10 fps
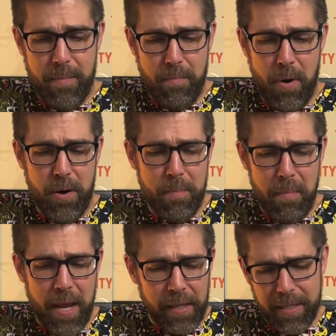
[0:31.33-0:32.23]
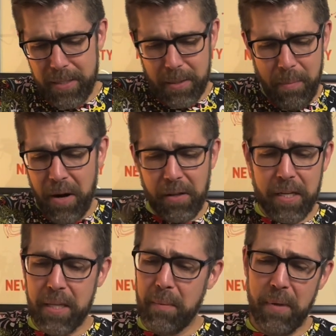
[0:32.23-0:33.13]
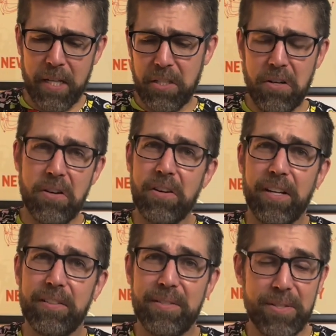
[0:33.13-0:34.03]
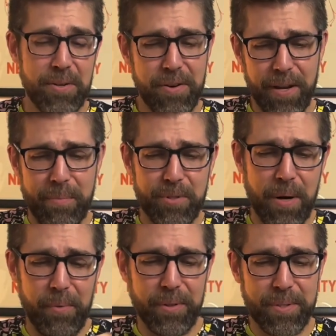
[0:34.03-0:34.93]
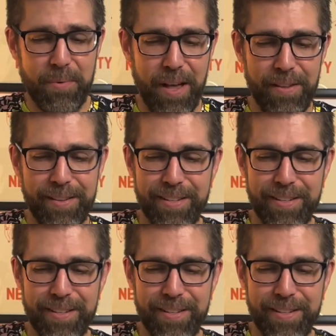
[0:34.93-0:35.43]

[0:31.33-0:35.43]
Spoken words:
Barnum Bailey's apparently in the picture and stirring up trouble as well.